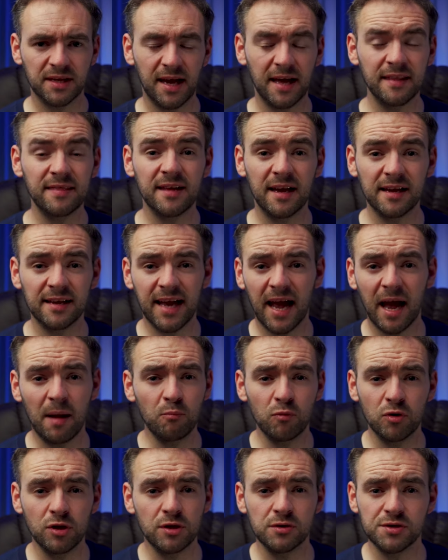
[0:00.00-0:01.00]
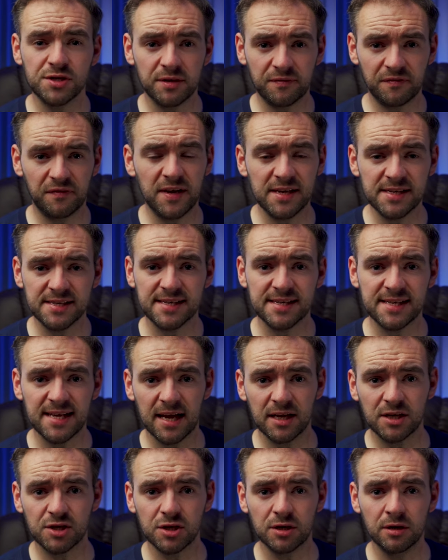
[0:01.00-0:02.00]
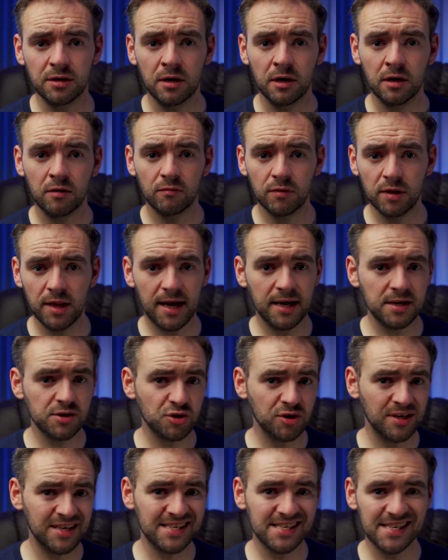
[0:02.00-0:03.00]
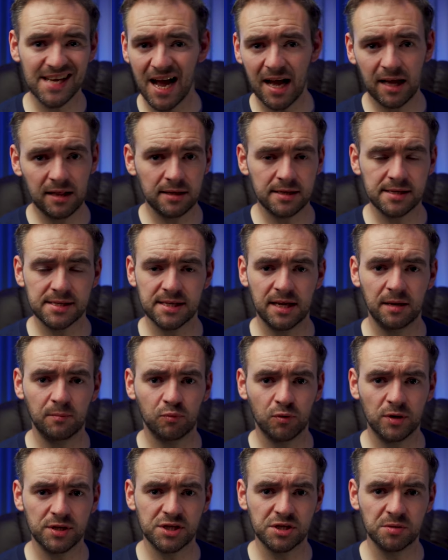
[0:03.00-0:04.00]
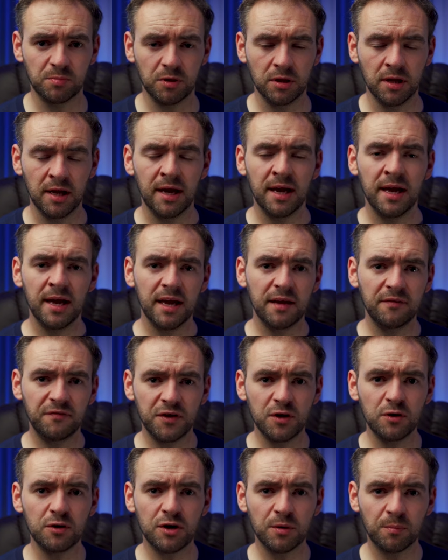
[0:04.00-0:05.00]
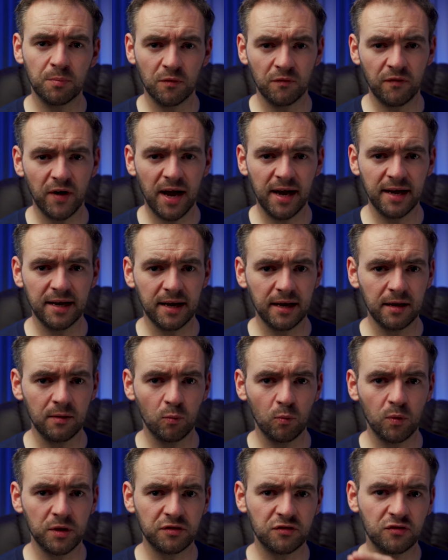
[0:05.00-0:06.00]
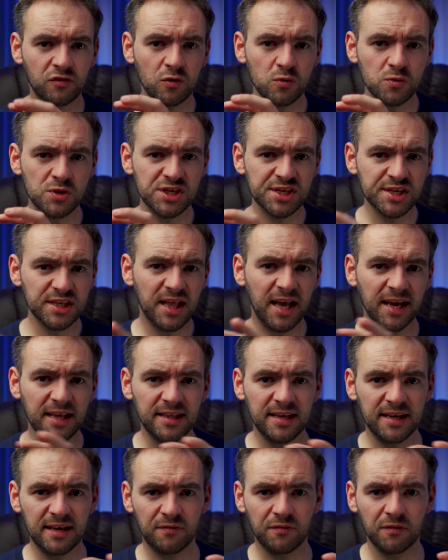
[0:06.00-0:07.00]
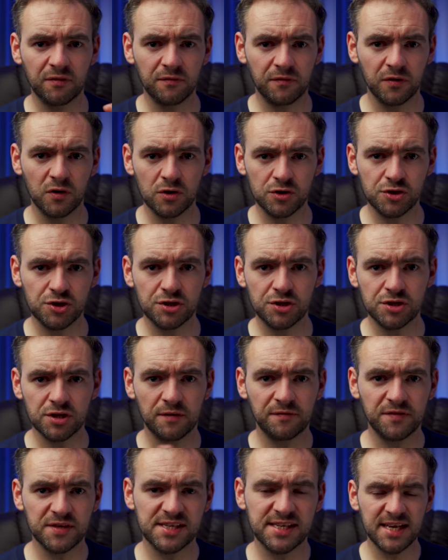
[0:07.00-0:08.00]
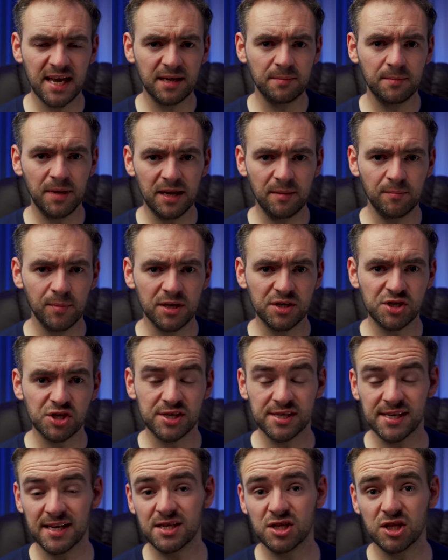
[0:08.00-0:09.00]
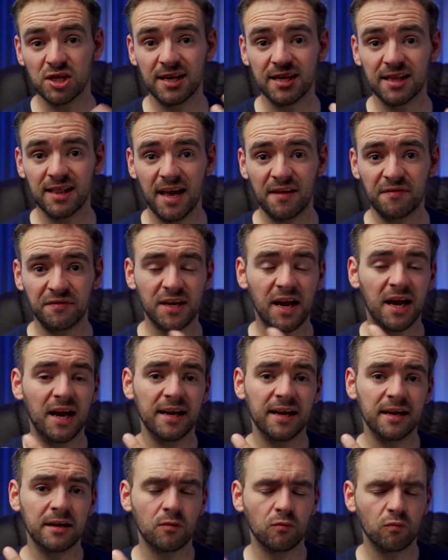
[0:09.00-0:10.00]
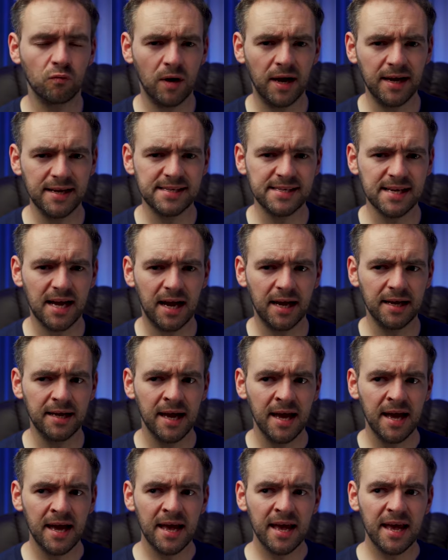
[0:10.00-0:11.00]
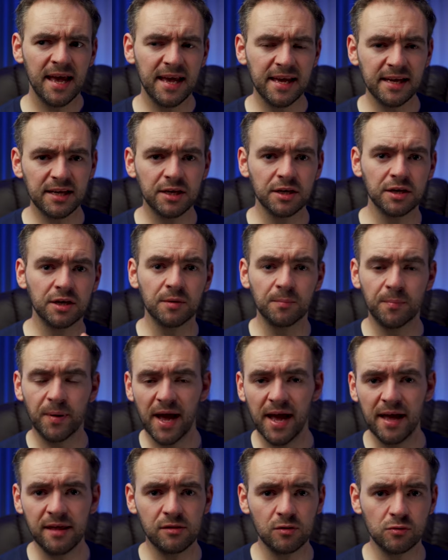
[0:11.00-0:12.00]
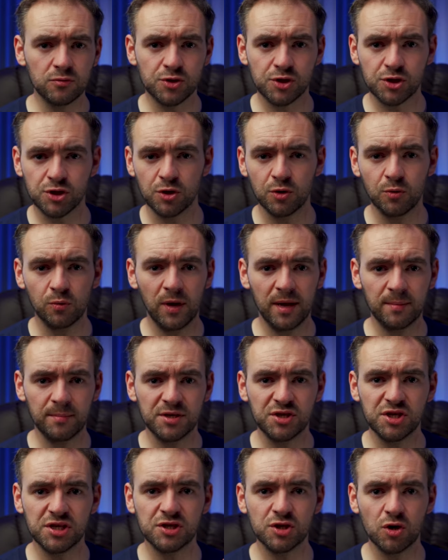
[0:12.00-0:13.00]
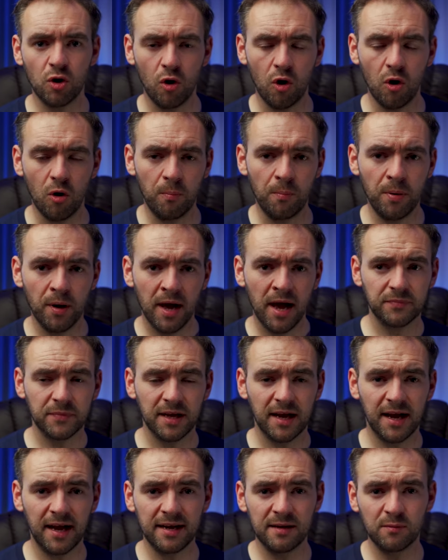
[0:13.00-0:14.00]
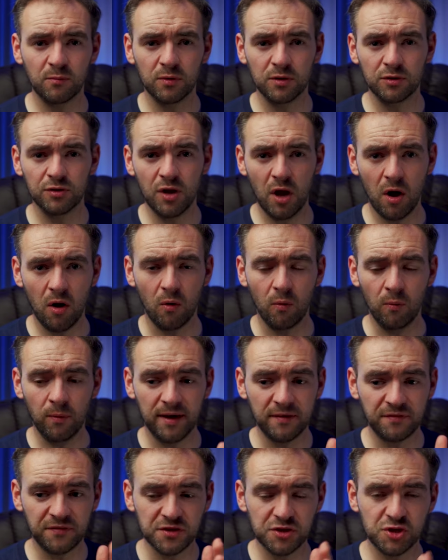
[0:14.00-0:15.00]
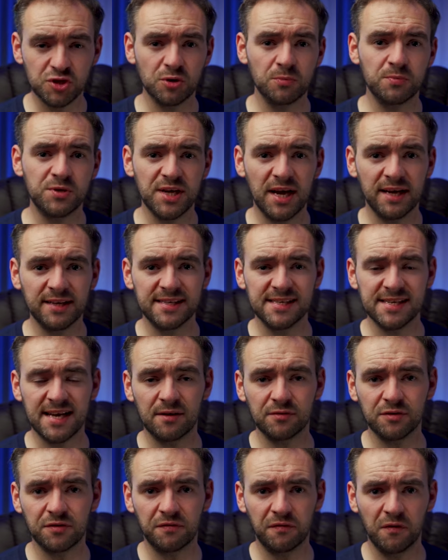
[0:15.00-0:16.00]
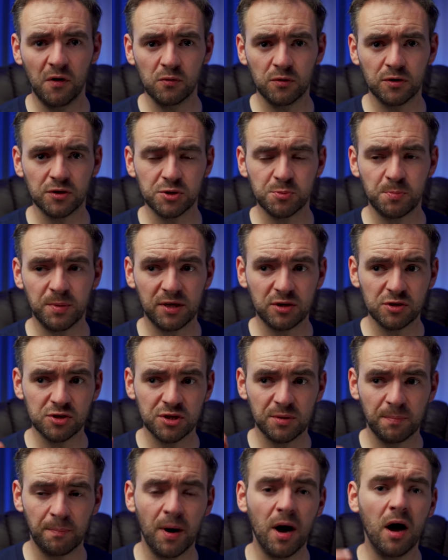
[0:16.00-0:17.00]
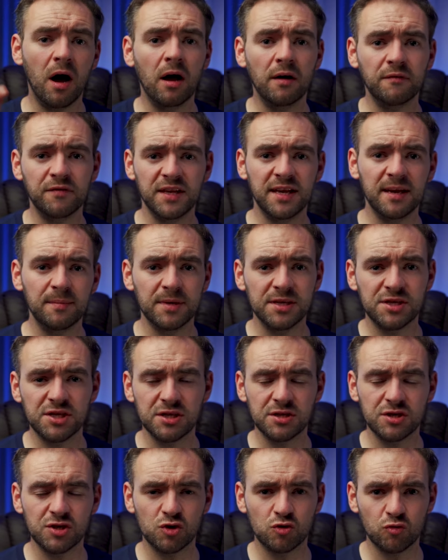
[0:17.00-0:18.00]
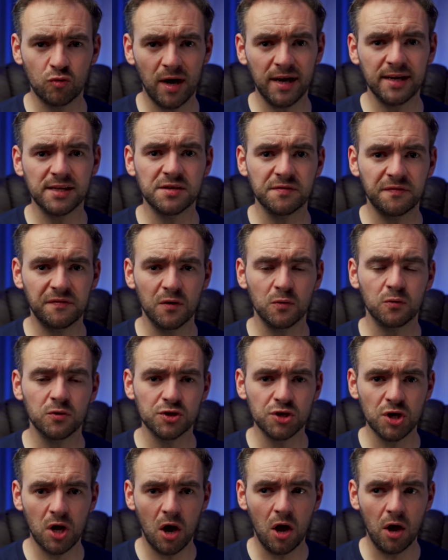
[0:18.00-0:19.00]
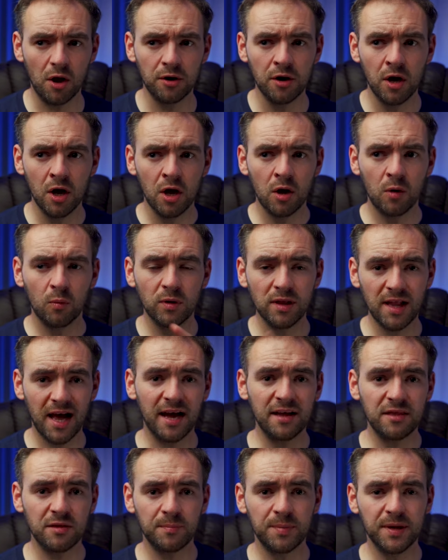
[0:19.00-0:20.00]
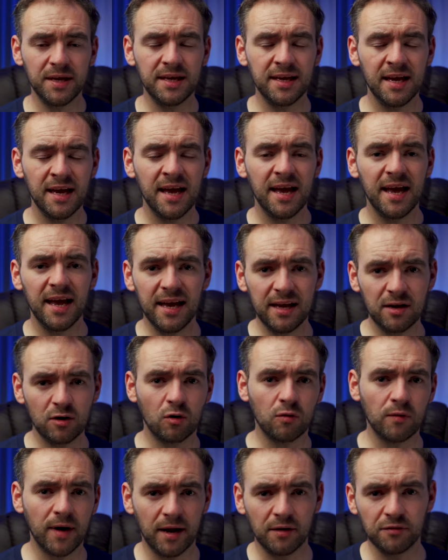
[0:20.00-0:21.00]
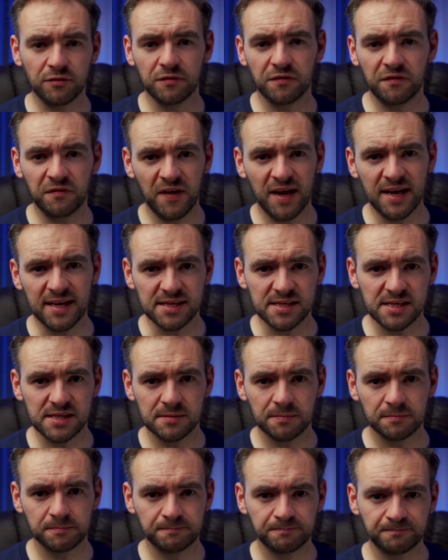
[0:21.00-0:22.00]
And a camera using phase detection relies on exactly the same principle. If you can provide it with two slightly different versions of the same image, essentially a left eye and a right eye, it can compare those two images up and it will know if the subject is out of focus because the part of the image it's trying to focus on will either be in or out of phase.